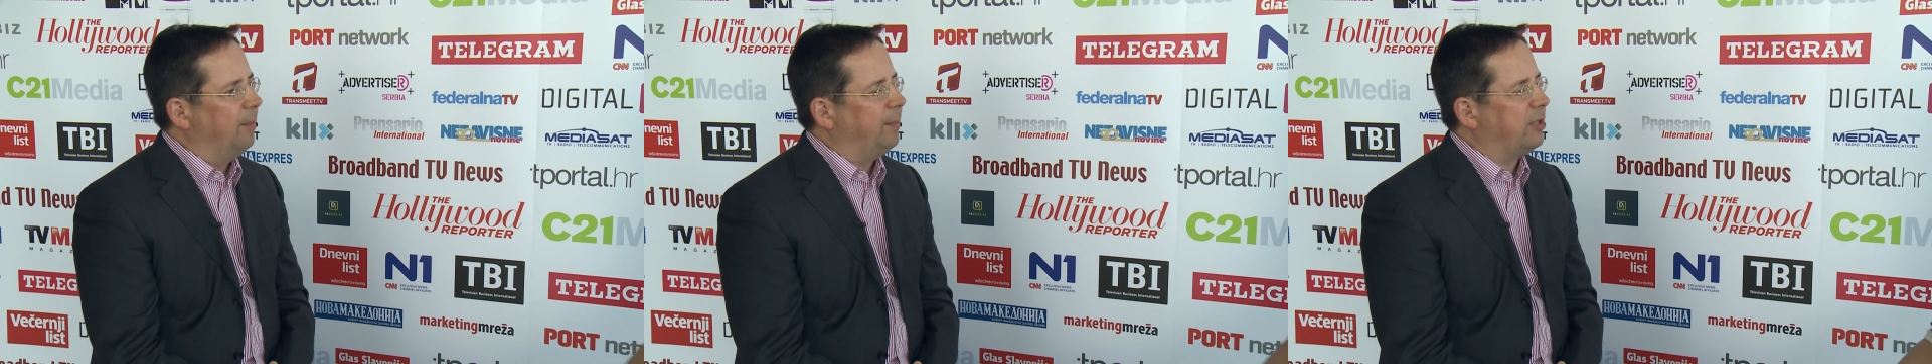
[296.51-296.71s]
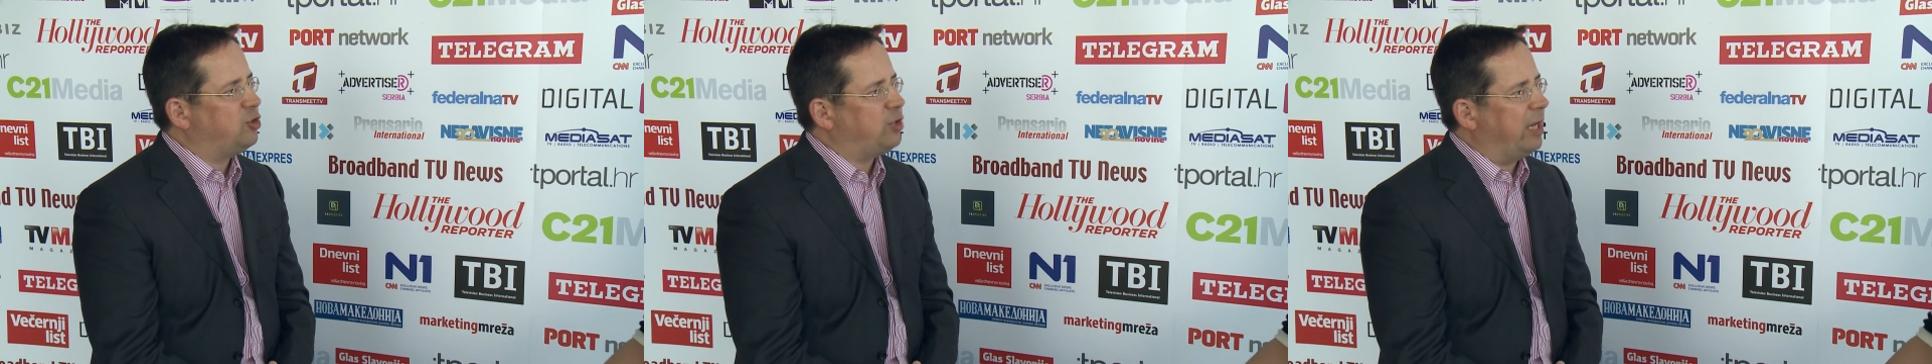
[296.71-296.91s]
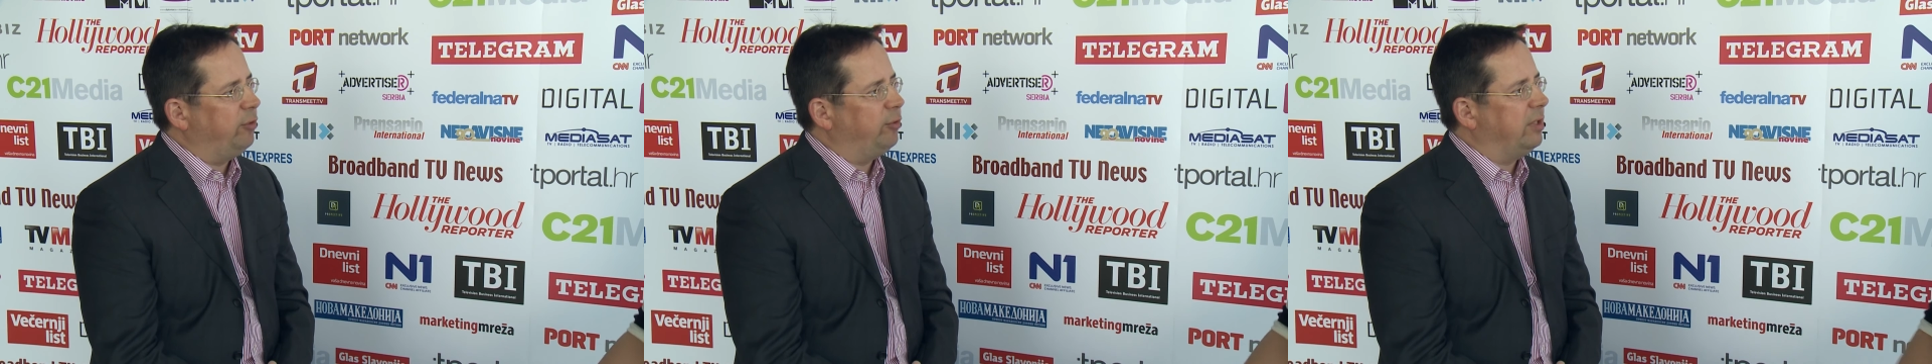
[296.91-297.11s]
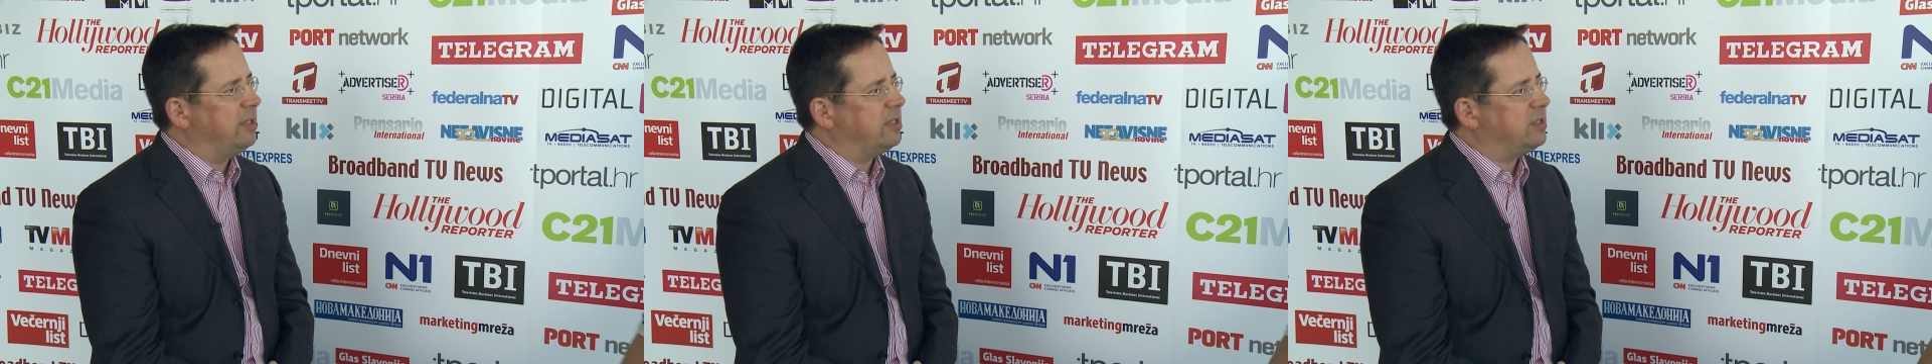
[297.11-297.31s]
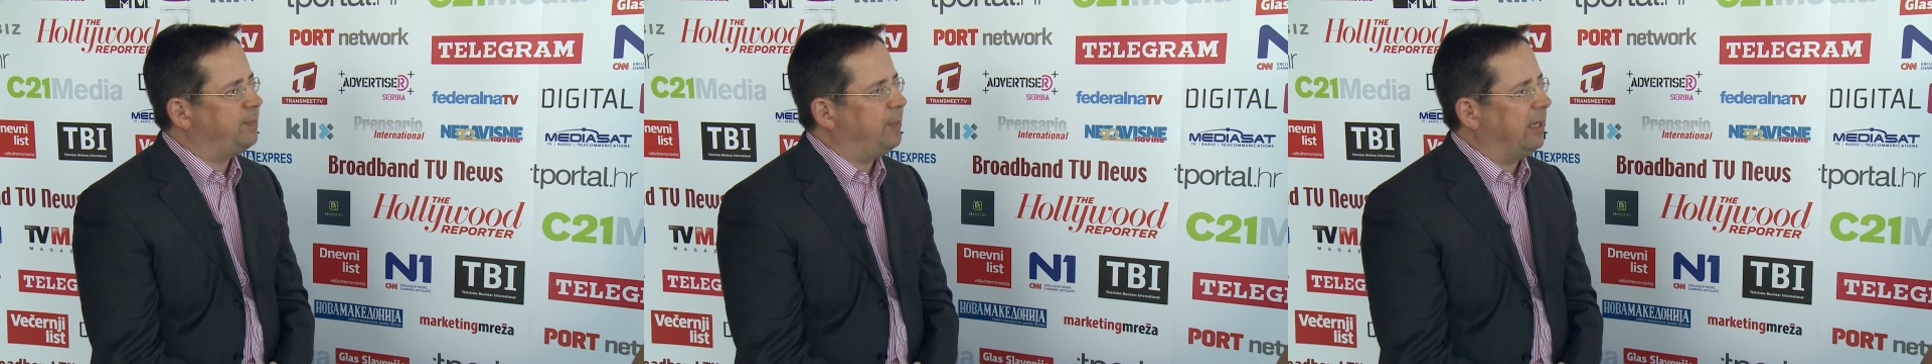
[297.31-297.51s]
But
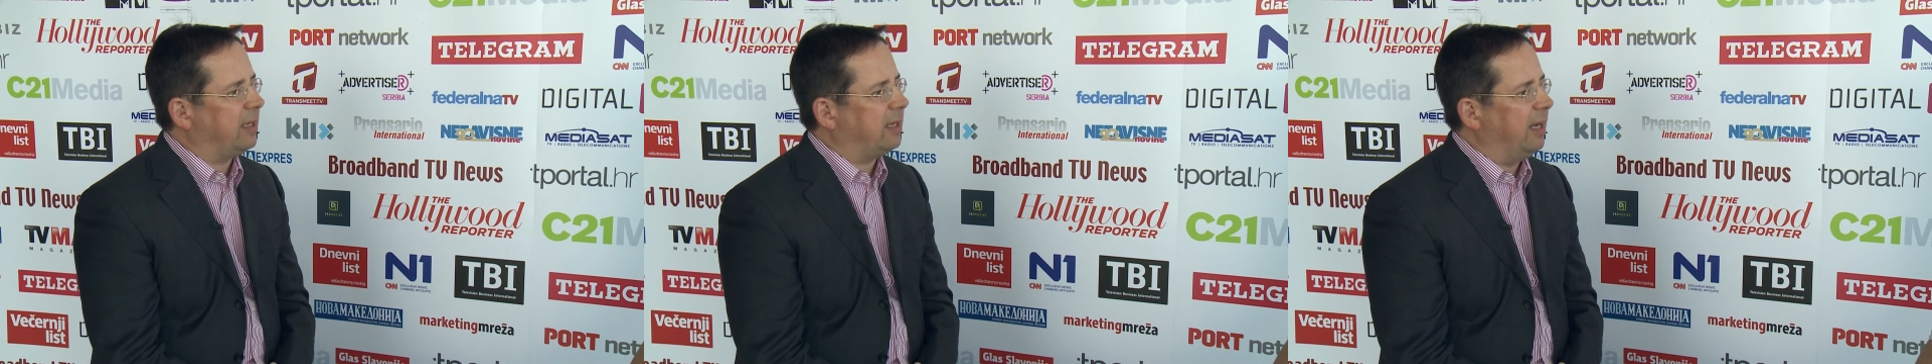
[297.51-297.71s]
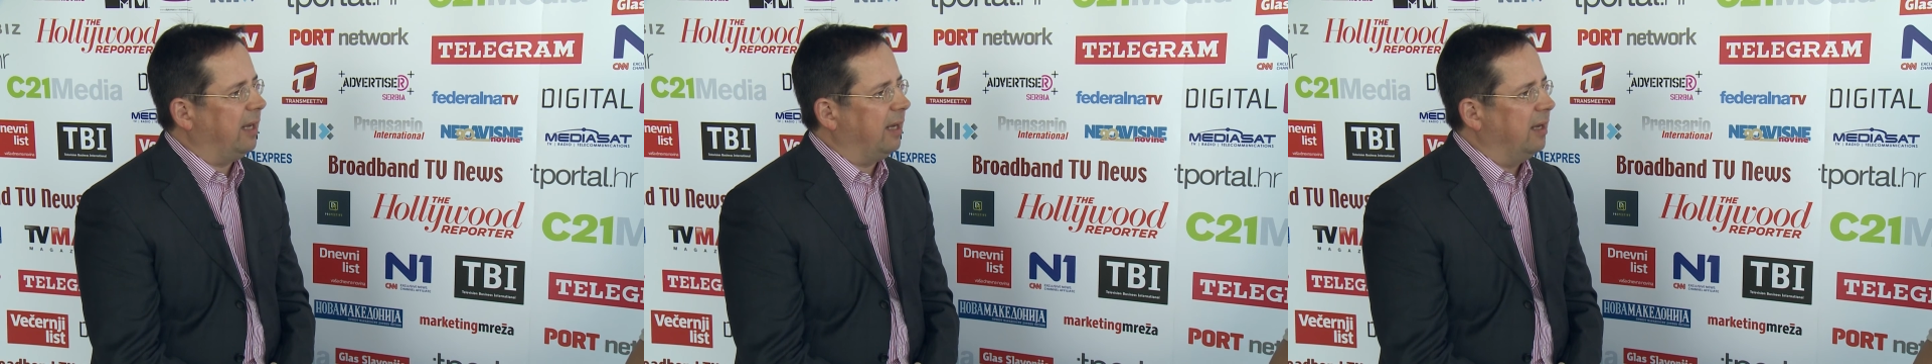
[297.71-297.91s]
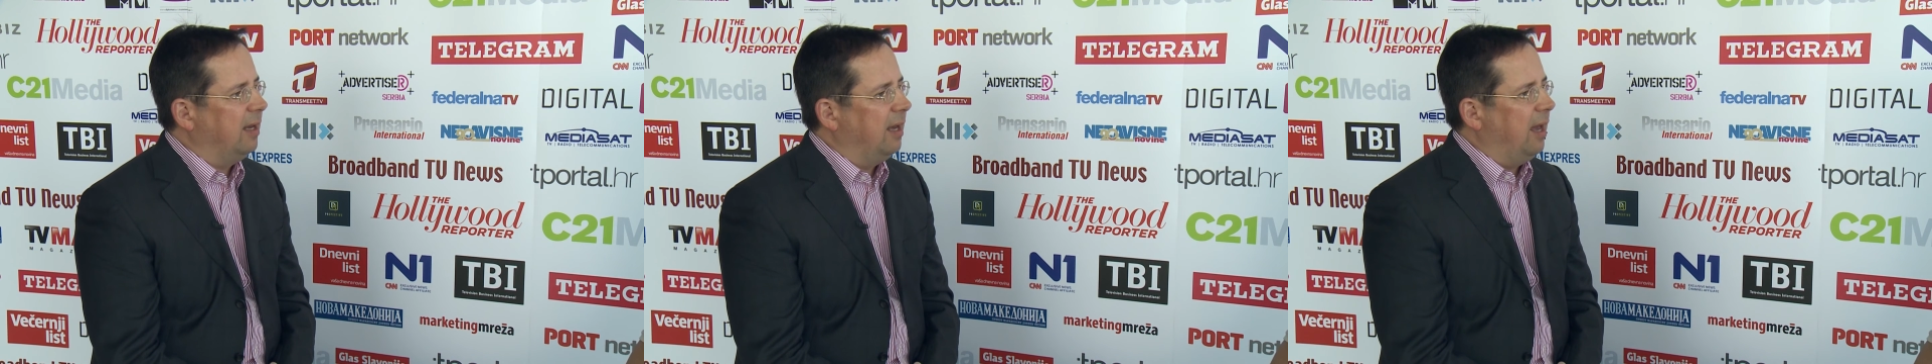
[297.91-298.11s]
generally speaking,